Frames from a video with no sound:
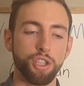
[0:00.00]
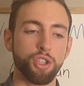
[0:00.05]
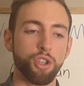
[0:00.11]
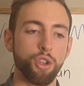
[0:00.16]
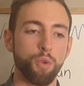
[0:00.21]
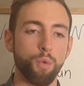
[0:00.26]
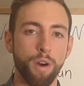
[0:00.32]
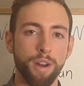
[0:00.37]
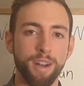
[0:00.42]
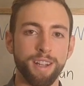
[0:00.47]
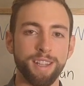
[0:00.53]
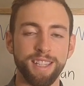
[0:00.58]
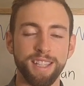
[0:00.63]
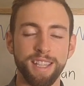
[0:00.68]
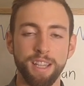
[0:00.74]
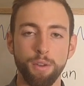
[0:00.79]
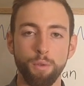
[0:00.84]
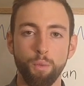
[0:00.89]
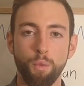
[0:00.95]
So you want to
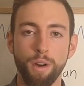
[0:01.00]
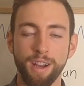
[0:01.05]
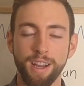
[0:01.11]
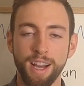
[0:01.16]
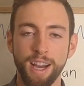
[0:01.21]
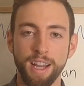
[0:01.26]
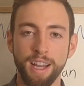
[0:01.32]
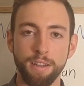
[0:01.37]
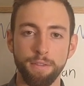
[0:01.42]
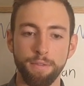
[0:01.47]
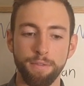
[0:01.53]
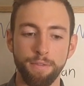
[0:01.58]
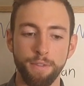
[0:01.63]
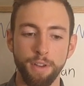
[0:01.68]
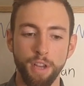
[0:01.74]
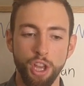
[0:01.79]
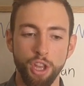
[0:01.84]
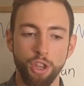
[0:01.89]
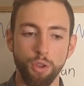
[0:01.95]
see what kind of,
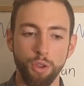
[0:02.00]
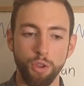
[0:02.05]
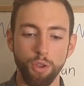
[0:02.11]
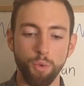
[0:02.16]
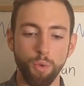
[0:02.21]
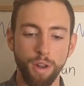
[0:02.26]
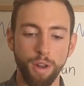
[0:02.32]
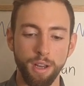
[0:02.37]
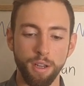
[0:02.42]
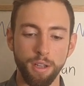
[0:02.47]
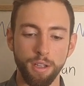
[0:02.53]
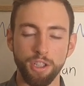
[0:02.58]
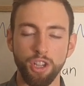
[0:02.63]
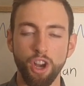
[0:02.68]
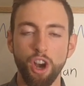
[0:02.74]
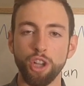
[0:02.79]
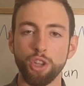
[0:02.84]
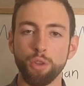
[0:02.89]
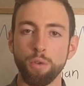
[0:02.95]
you want to
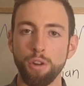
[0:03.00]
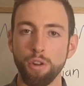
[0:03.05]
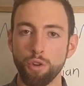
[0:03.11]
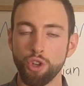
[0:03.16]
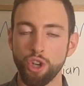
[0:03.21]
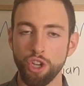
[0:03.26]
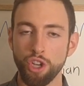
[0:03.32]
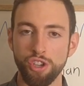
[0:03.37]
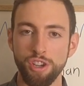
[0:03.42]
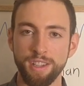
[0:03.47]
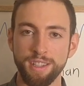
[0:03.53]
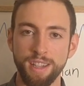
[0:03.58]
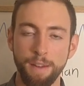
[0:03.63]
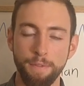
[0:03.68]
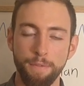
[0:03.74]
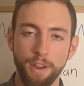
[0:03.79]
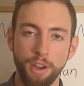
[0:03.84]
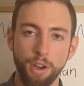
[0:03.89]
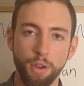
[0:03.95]
talk to a nutritionist
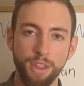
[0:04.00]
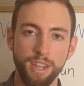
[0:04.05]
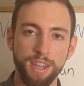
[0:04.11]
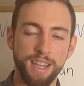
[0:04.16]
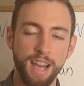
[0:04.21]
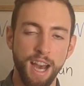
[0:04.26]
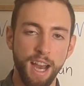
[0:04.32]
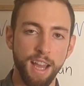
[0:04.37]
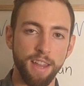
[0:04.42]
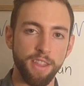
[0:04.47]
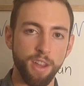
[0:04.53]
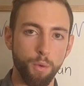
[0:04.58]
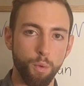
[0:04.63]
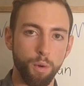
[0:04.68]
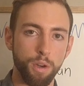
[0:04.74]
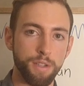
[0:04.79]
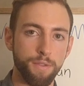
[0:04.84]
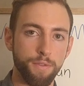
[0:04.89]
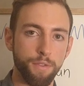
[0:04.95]
and figure out the diet that
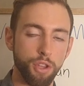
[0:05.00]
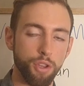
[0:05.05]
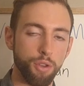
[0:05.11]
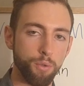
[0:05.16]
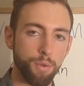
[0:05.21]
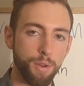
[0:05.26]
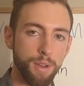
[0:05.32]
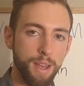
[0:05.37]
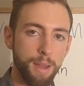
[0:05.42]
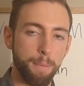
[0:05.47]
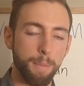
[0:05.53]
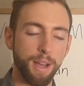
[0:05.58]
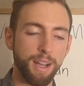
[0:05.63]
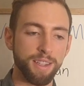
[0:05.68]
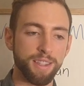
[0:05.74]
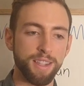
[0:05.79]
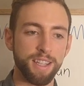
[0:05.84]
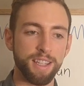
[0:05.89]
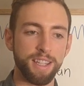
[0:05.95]
works for you,
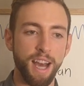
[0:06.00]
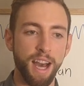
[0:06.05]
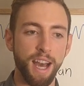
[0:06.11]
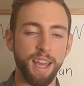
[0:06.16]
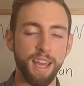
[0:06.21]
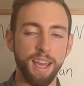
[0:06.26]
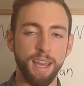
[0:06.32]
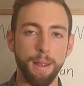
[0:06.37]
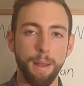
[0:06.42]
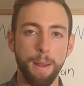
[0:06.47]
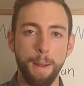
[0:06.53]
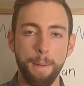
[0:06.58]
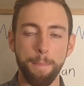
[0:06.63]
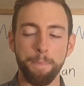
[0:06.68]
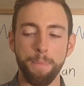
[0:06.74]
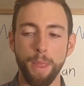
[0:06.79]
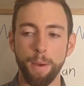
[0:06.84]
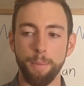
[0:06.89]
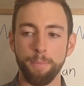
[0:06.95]
because the diet,
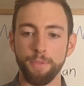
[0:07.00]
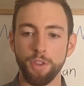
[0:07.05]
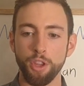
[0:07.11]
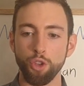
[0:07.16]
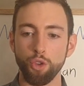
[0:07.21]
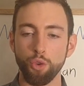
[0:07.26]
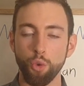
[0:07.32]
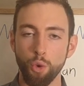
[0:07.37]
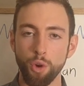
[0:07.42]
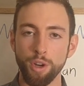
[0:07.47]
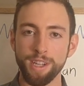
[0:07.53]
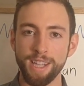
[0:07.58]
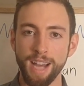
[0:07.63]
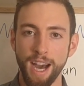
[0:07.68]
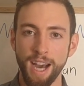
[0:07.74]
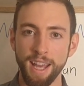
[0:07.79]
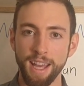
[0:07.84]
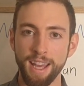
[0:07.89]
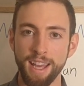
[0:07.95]
your
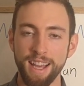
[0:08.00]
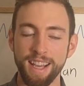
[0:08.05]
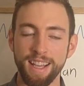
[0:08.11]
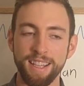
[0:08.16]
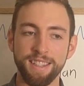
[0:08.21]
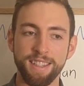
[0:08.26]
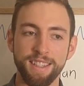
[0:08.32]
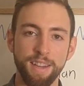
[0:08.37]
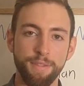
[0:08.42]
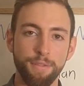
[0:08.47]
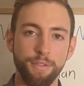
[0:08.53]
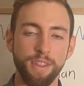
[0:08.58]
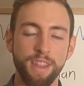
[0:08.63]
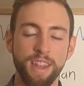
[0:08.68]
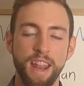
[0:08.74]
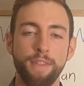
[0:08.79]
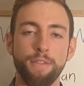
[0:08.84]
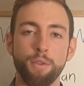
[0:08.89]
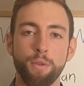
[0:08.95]
diet is different
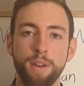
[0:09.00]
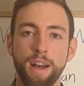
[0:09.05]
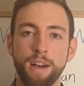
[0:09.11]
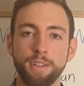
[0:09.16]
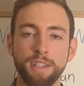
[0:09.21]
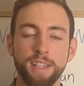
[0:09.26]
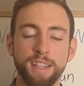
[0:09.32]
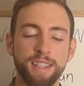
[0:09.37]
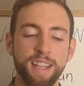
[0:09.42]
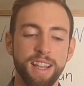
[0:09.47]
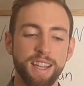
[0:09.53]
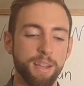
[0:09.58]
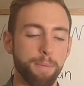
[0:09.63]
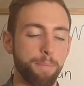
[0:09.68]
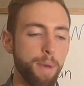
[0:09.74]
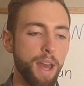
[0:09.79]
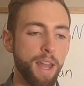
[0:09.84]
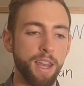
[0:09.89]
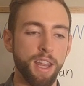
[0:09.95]
than everyone else's, and
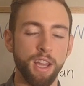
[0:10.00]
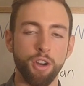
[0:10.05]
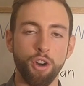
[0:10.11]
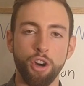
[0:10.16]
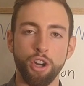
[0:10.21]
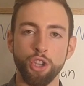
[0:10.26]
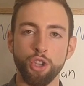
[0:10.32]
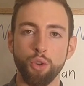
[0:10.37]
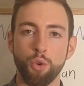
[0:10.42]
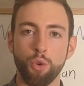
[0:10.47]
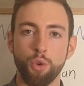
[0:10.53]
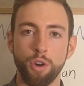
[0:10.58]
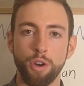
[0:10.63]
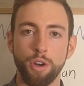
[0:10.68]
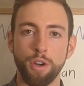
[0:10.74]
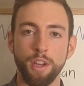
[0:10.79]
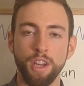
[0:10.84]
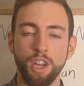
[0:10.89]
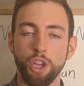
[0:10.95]
depending on
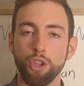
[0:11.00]
your